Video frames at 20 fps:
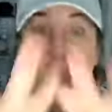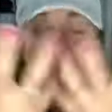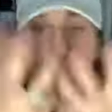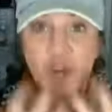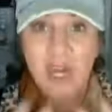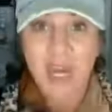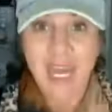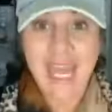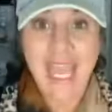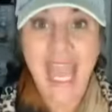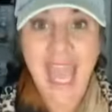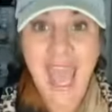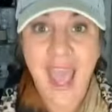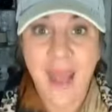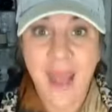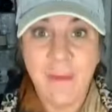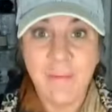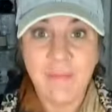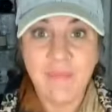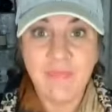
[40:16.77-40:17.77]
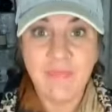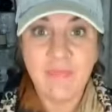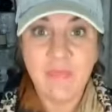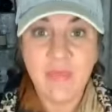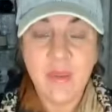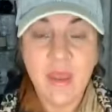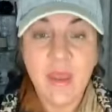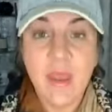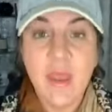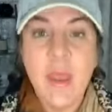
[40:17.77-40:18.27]
going to get.
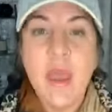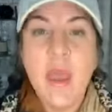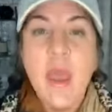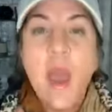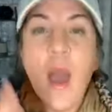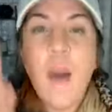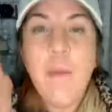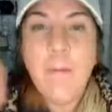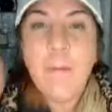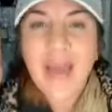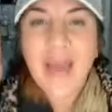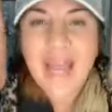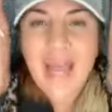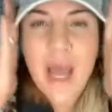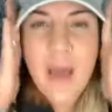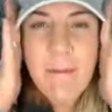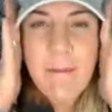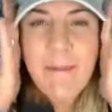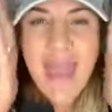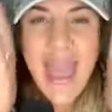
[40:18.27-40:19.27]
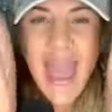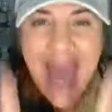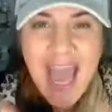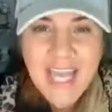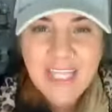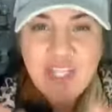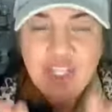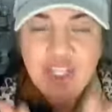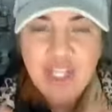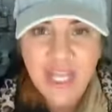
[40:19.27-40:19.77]
But
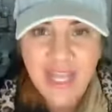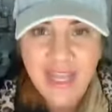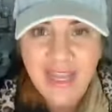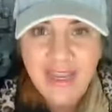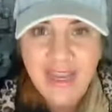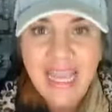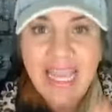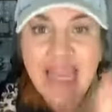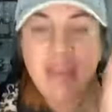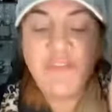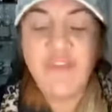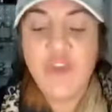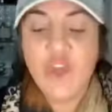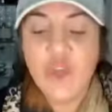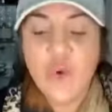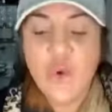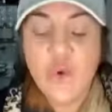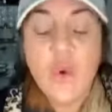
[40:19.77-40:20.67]
imagine if you